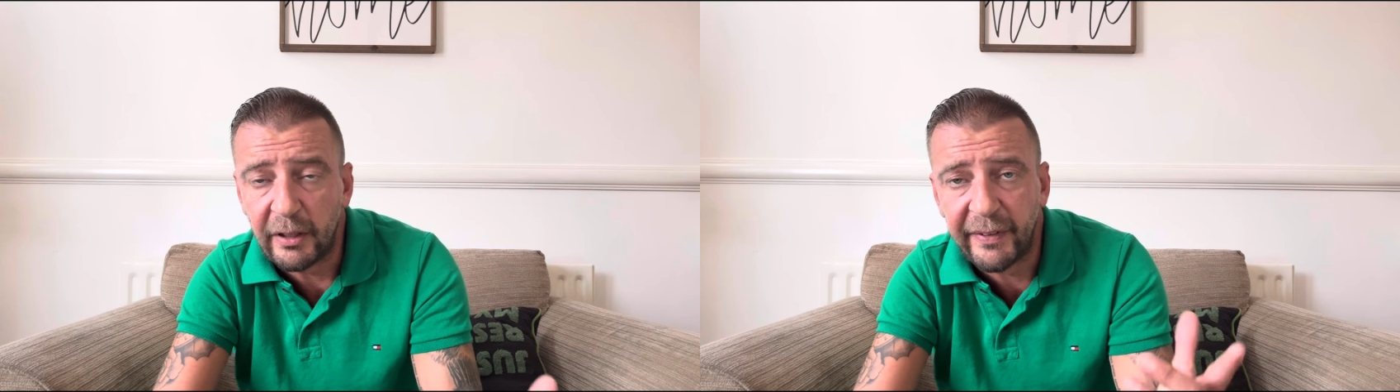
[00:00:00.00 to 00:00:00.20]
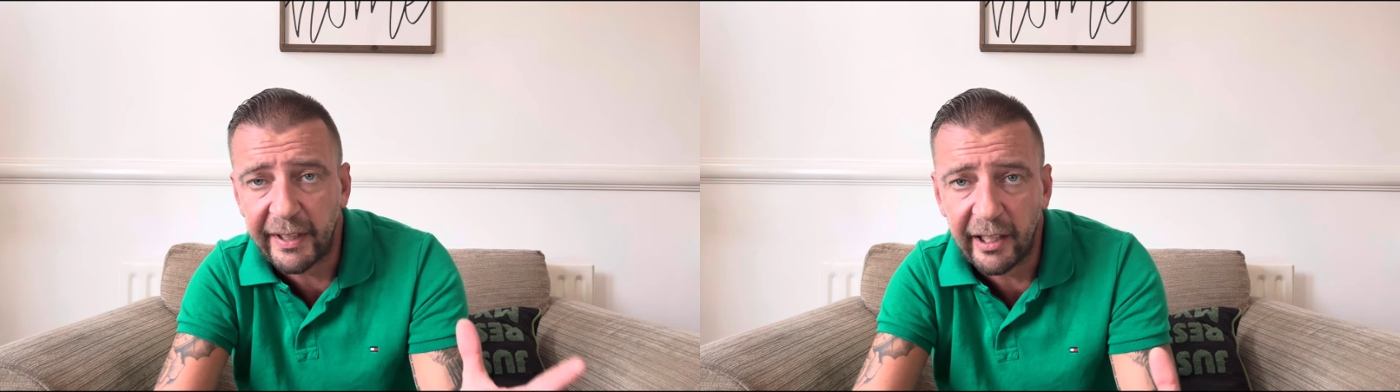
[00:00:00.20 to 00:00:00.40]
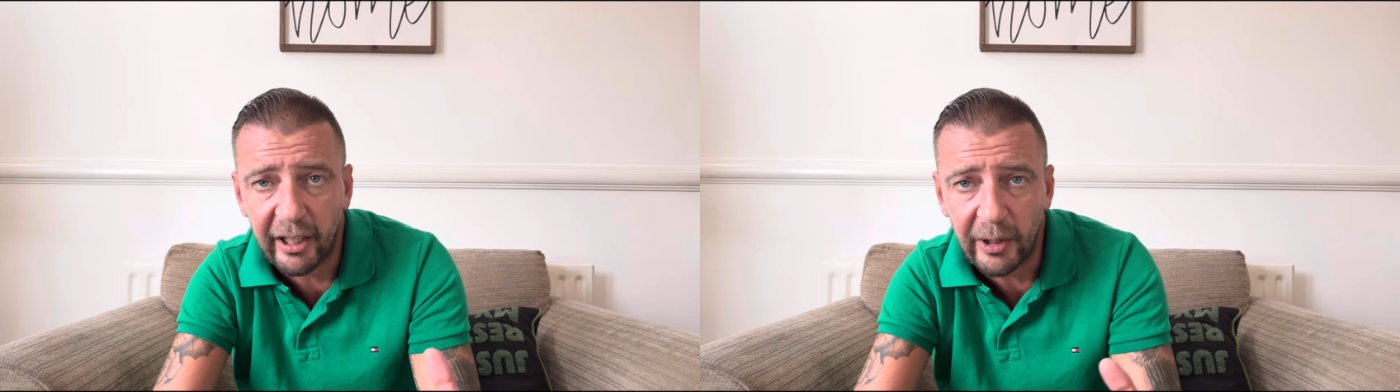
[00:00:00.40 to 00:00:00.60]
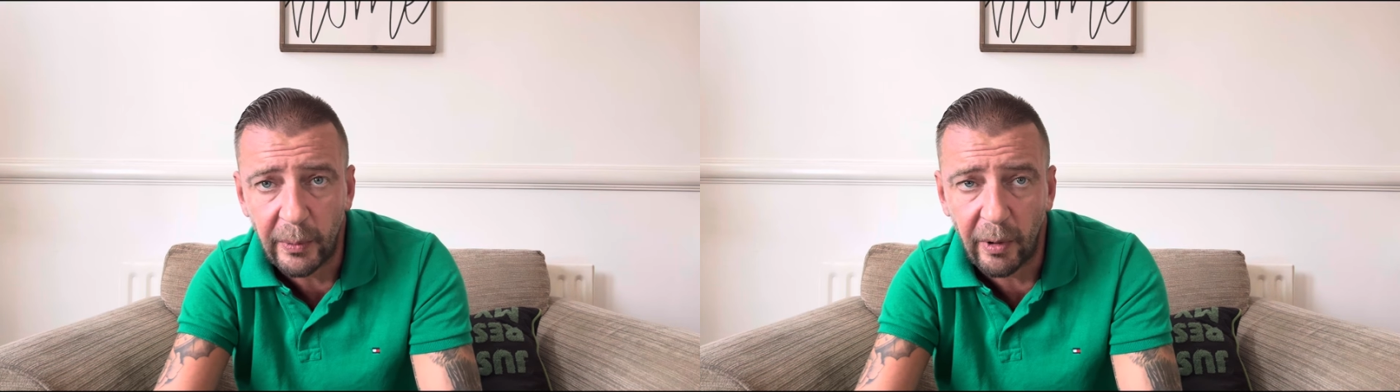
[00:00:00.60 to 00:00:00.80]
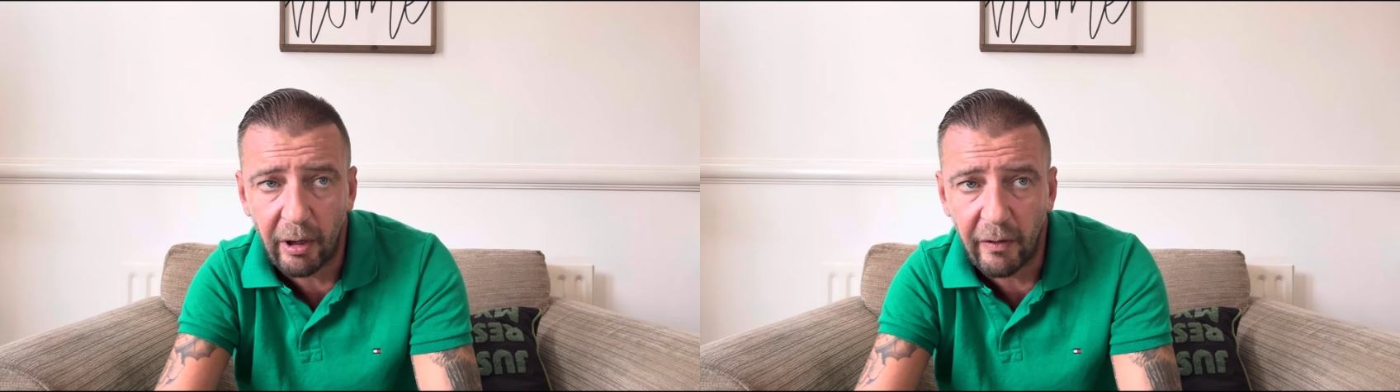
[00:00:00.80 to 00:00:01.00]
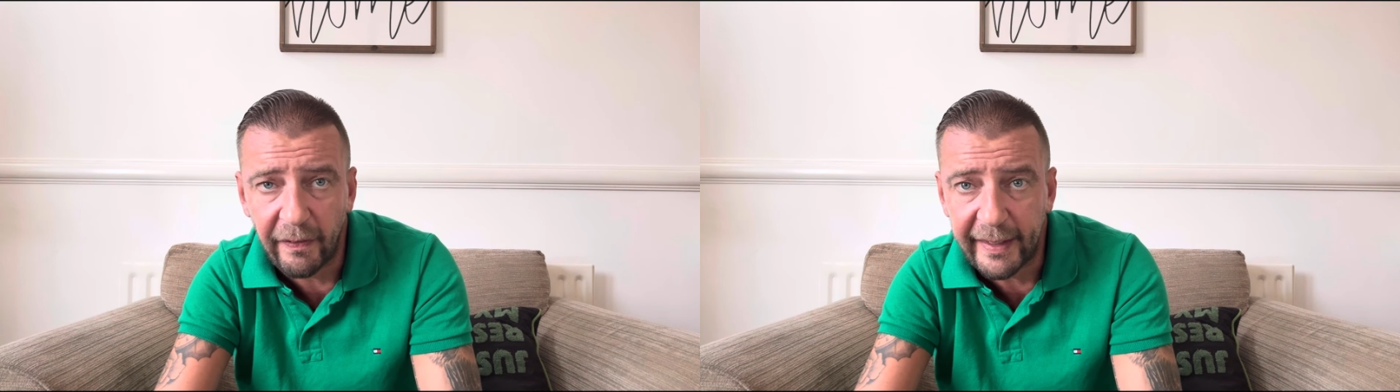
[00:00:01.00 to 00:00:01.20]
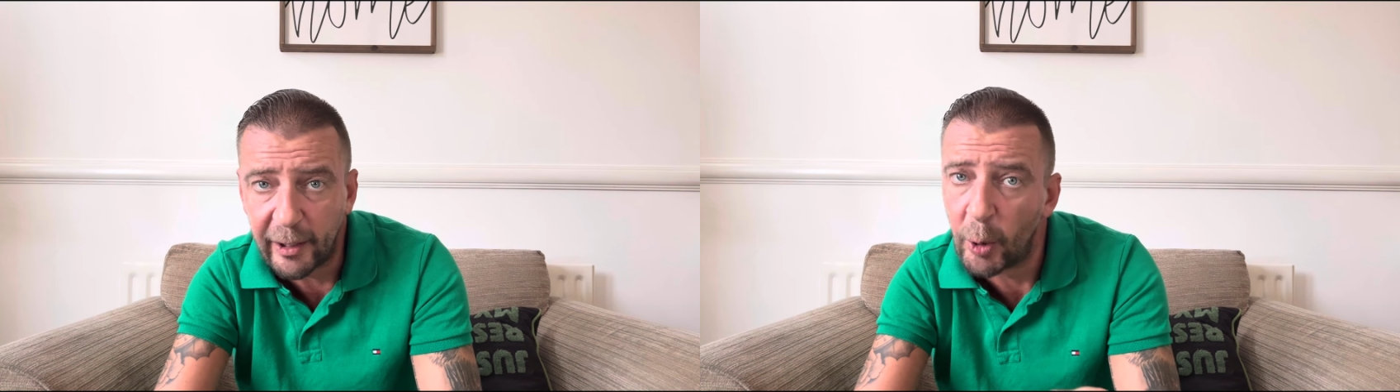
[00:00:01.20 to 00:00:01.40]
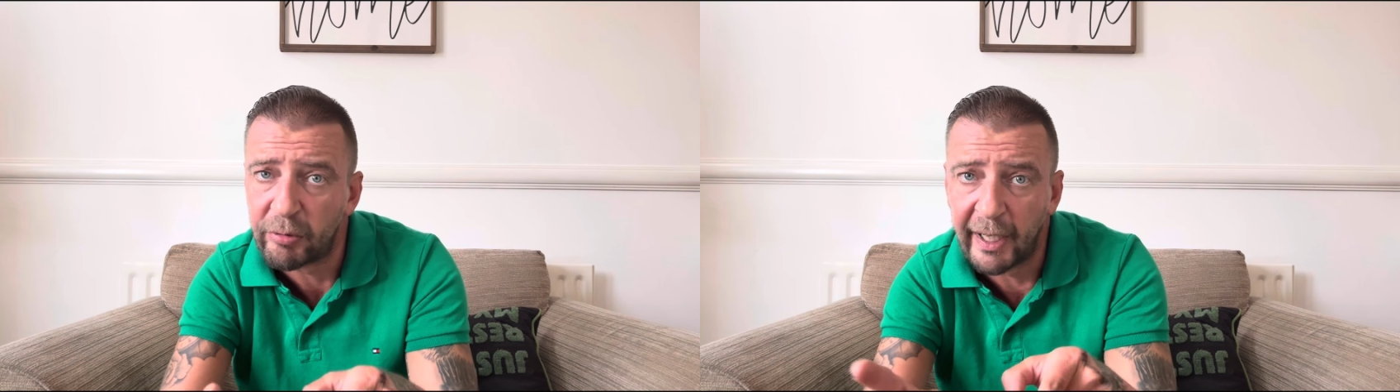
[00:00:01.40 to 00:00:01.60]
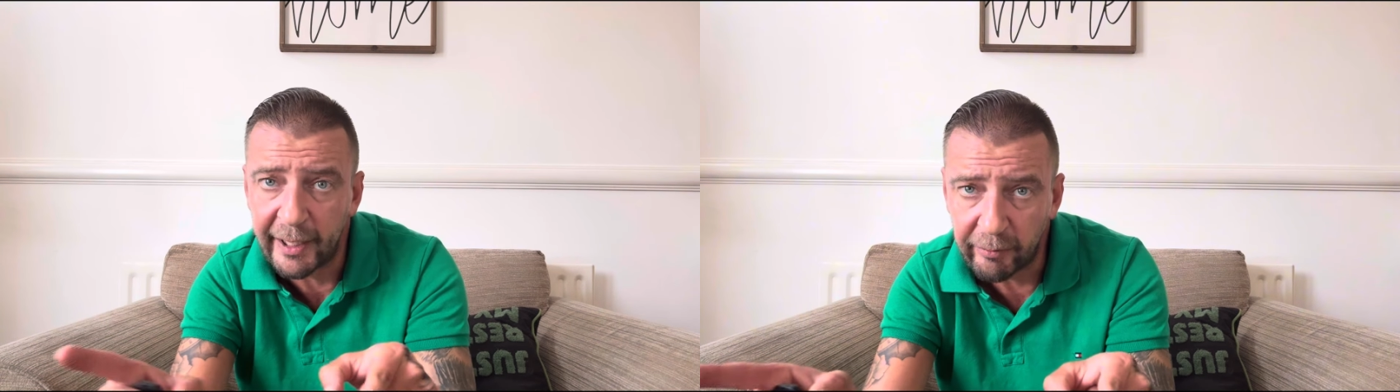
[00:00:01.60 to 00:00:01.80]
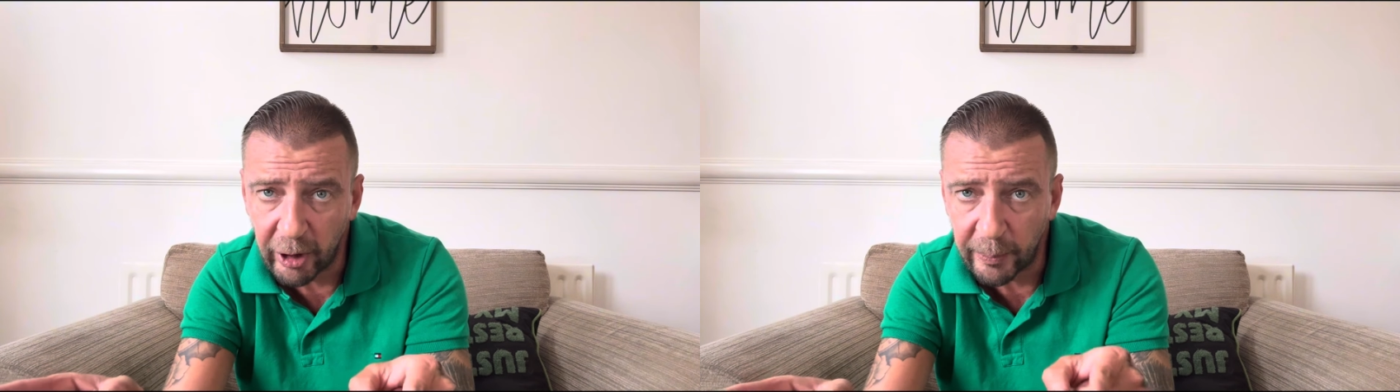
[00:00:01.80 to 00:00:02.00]
a video on the
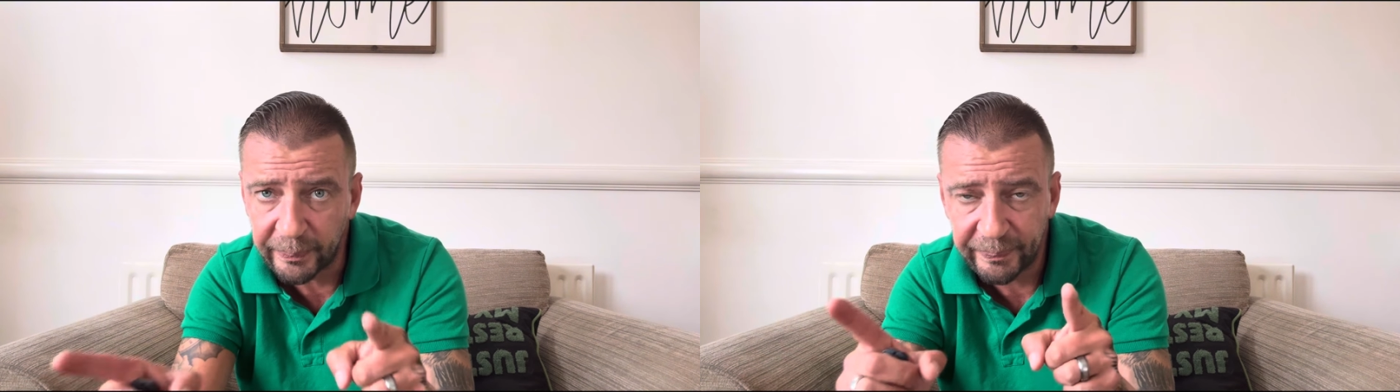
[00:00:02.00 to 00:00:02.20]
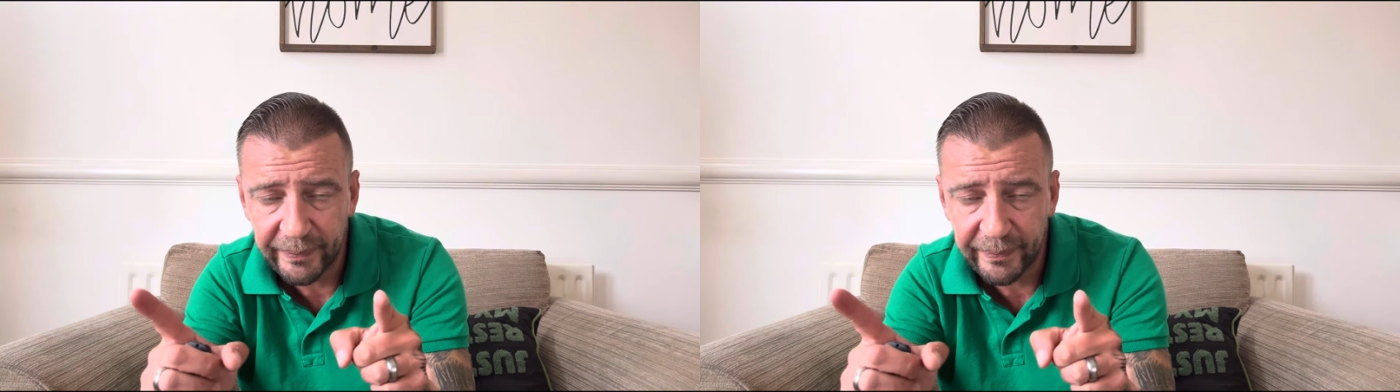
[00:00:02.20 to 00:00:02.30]
upgraded room,